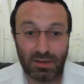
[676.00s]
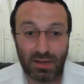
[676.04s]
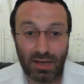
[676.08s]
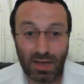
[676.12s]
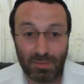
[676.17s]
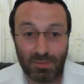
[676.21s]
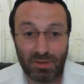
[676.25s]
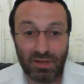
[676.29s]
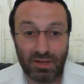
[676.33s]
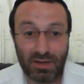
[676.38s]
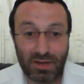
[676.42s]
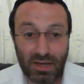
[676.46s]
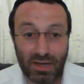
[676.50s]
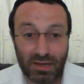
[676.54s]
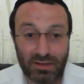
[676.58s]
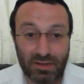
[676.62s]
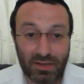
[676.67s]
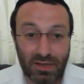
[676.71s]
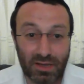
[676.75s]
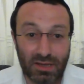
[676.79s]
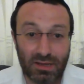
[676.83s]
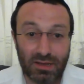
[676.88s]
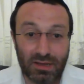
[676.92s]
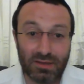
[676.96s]
Amalekite
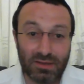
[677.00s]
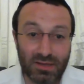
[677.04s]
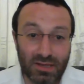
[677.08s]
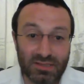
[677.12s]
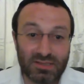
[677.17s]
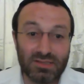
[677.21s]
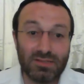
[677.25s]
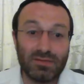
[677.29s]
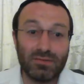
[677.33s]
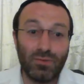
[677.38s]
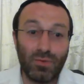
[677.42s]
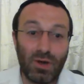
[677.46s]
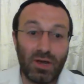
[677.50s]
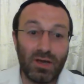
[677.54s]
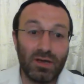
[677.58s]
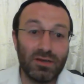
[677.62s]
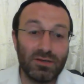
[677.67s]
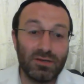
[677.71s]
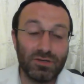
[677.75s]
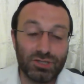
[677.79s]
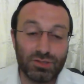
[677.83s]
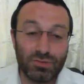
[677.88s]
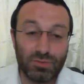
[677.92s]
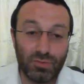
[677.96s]
king, and that's why
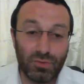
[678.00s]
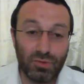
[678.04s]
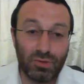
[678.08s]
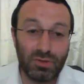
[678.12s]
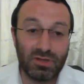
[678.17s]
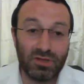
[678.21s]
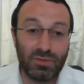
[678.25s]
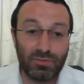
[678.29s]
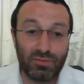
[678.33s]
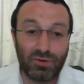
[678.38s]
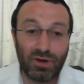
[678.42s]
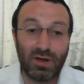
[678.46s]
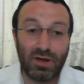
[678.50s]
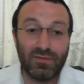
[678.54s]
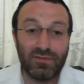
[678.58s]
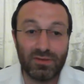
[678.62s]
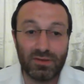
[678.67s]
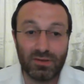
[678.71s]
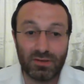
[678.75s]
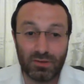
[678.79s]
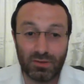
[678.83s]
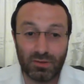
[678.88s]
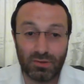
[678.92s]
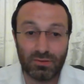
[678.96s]
Shmuel the
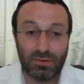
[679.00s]
prophet,